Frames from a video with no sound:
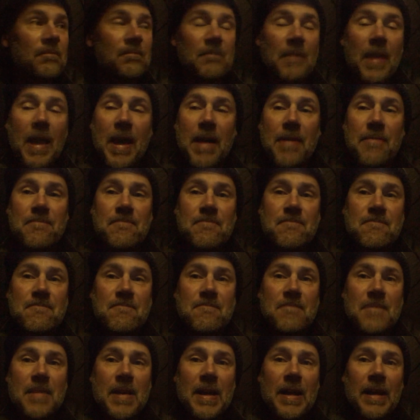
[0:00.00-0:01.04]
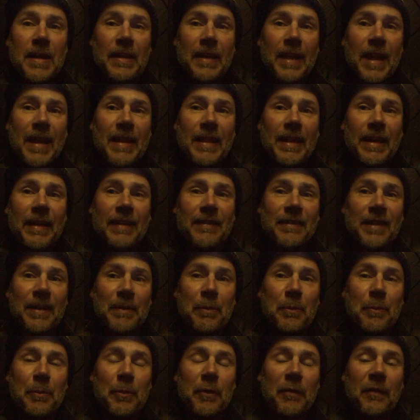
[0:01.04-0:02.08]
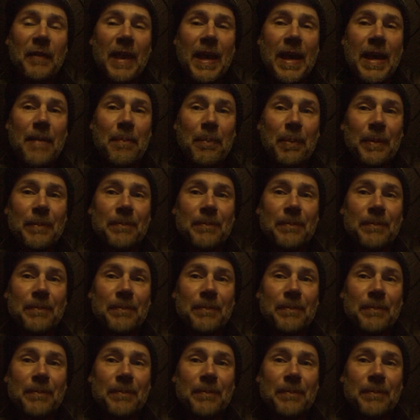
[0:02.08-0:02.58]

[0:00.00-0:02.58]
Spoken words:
yeah, I think it's time to move camp.